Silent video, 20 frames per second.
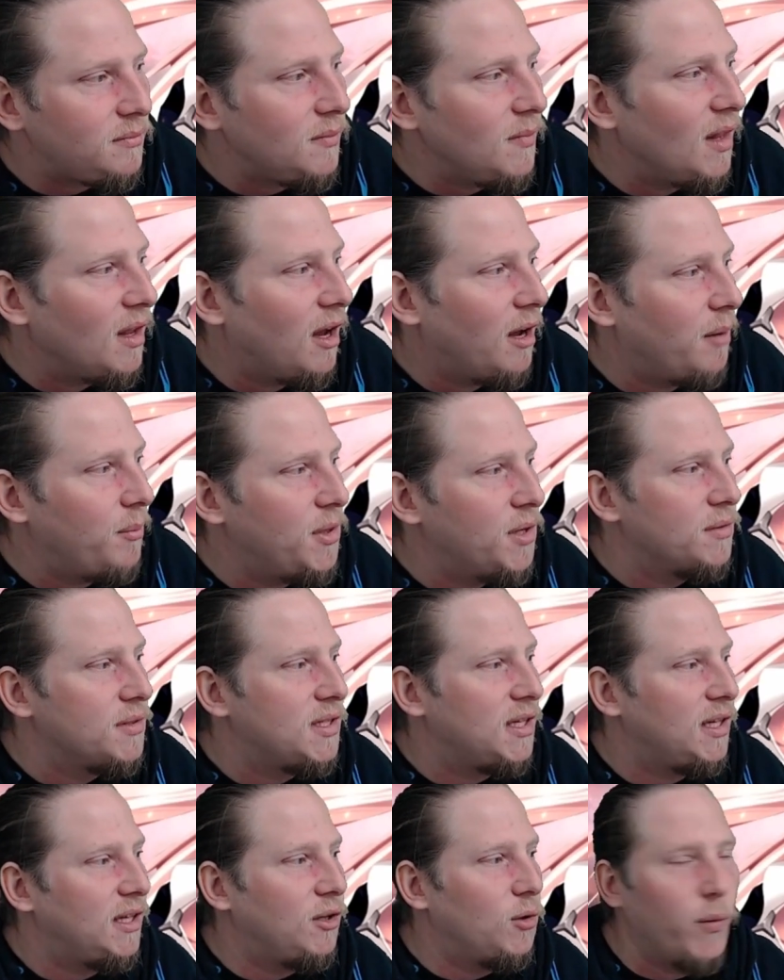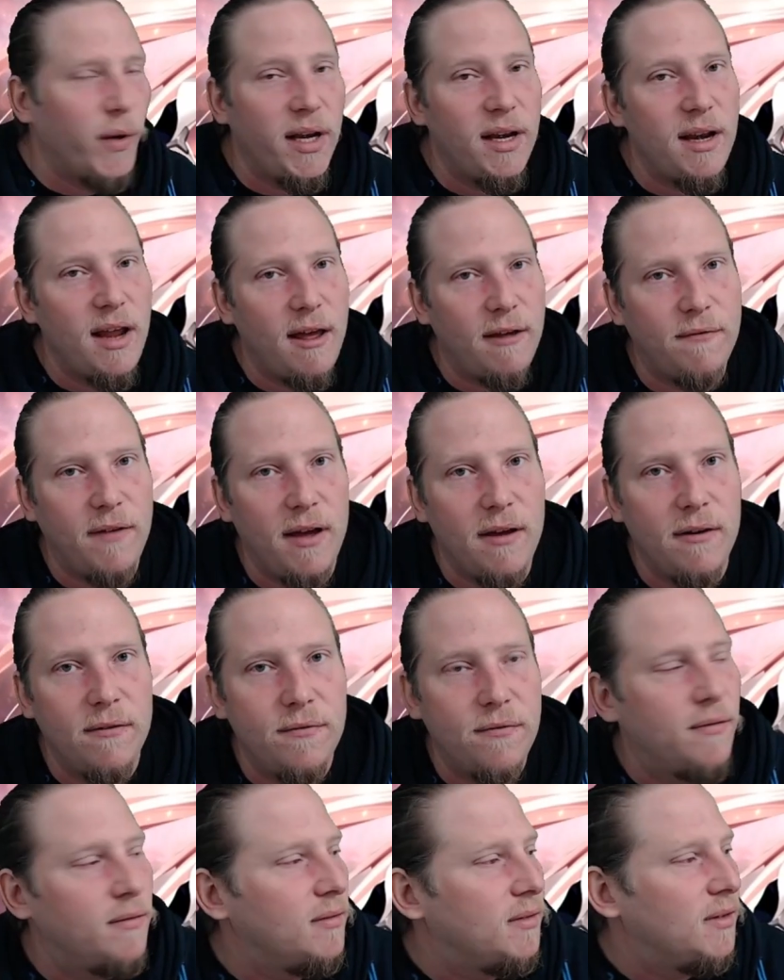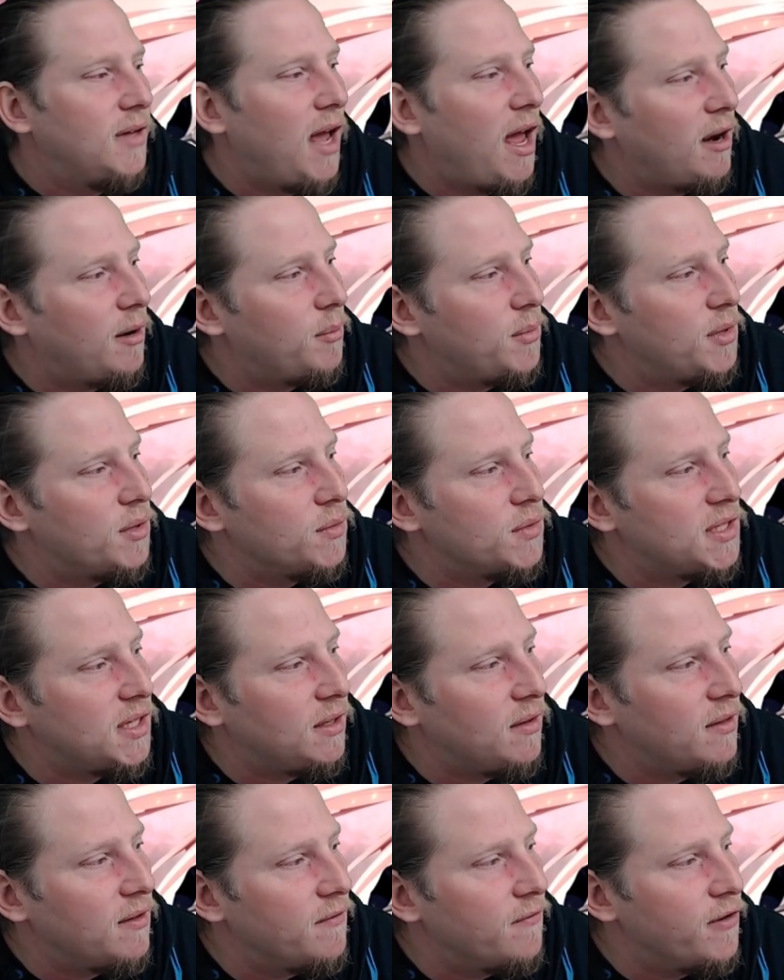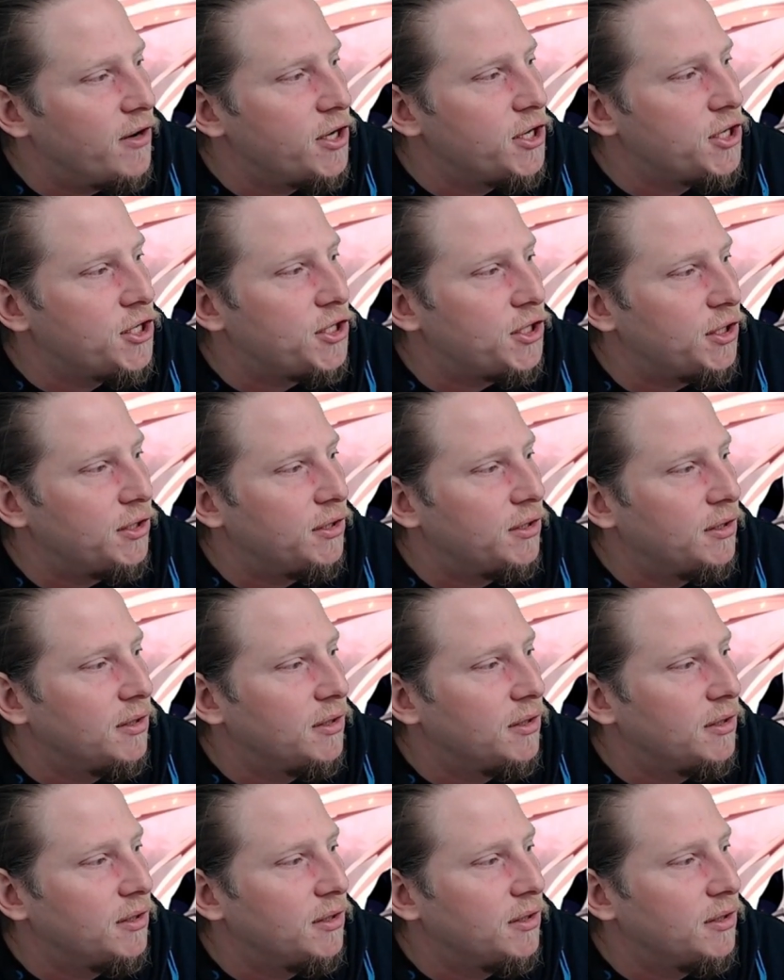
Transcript: WinFF, and I'm using the version